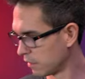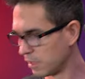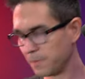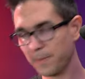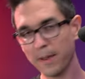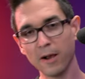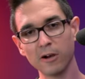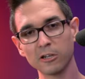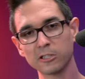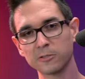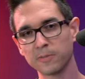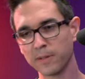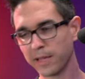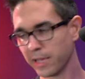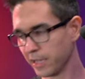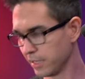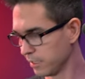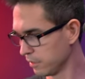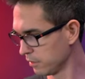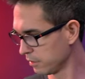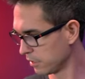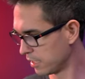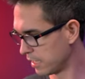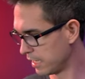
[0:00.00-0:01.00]
The power
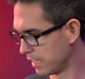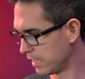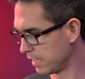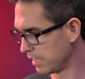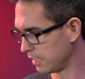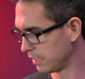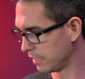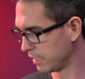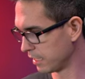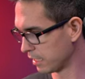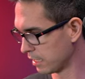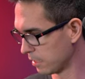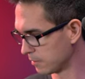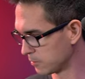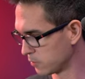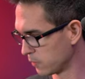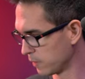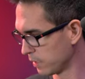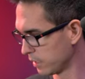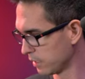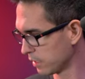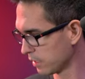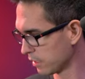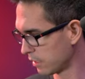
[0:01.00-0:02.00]
supply uh, that it comes
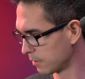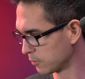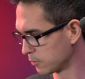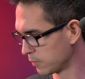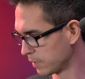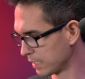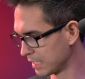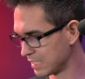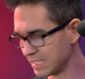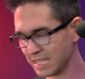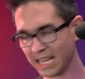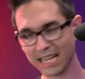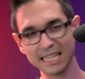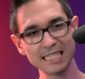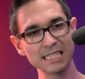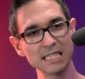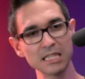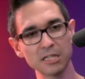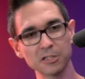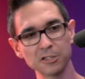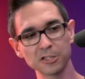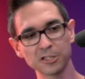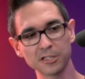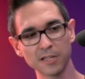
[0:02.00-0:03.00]
with comes with this nice
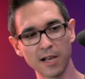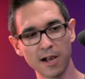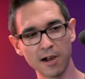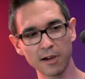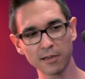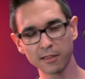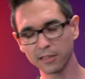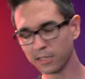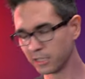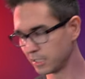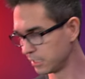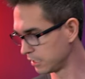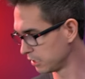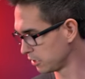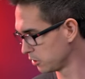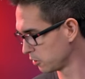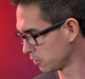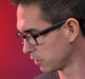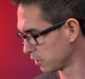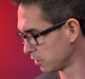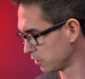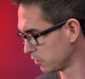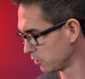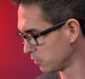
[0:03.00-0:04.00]
little sock that you
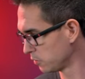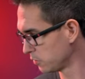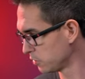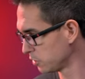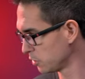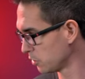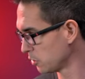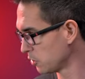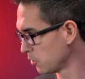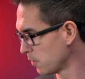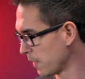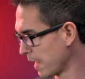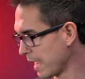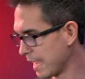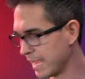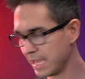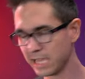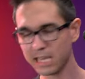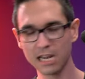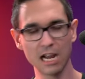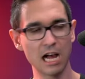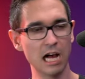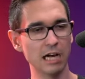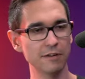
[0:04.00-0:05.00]
can use to
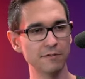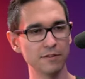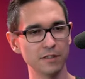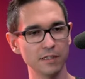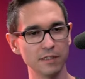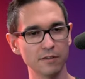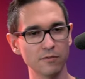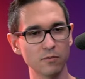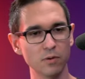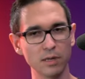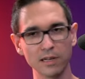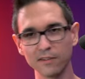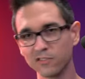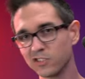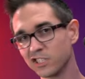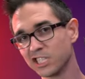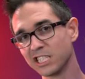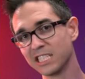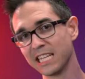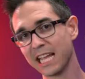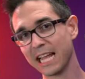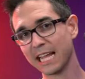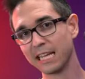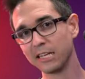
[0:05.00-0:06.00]
hang it off of whatever
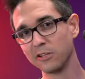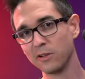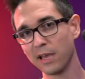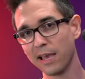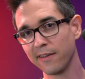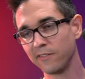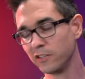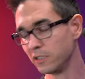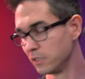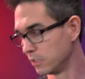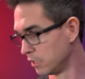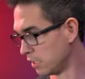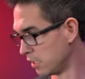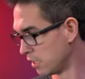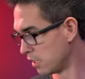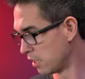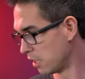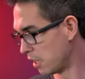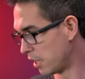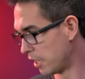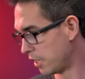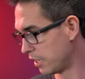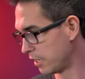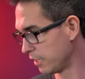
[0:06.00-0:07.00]
stand you have it
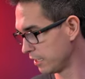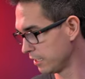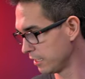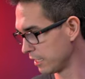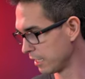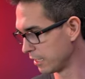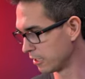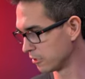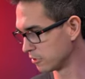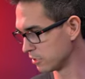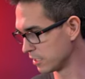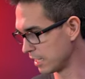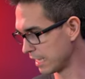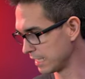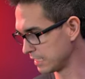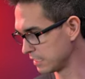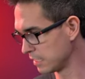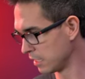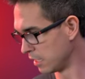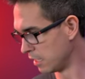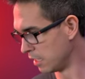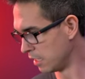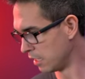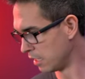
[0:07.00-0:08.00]
on, and there's a
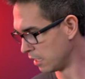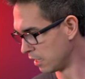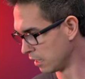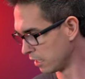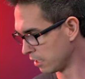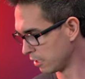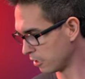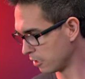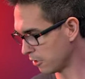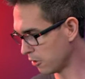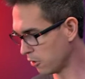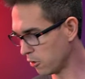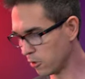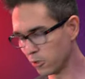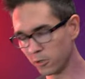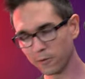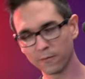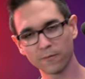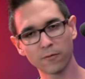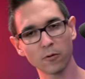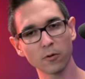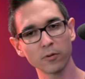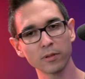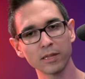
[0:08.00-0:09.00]
nice little hole
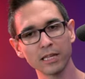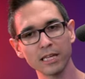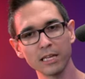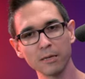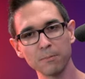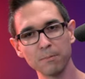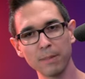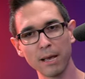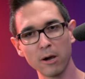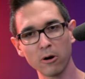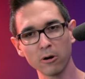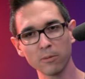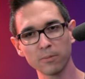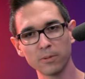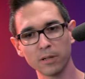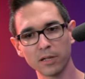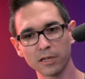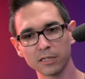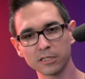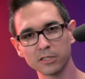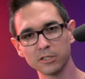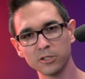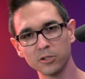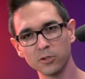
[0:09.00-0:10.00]
for the power
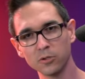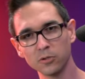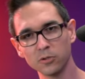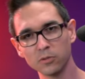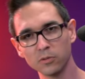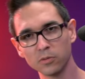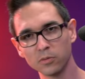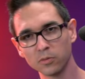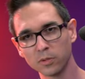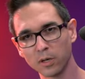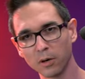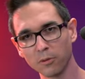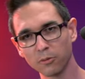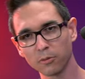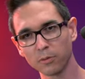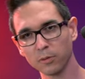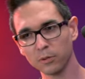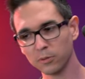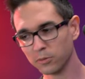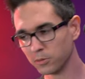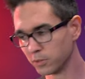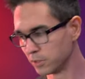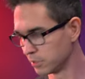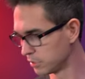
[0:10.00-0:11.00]
plug to go
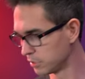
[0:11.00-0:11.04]
through.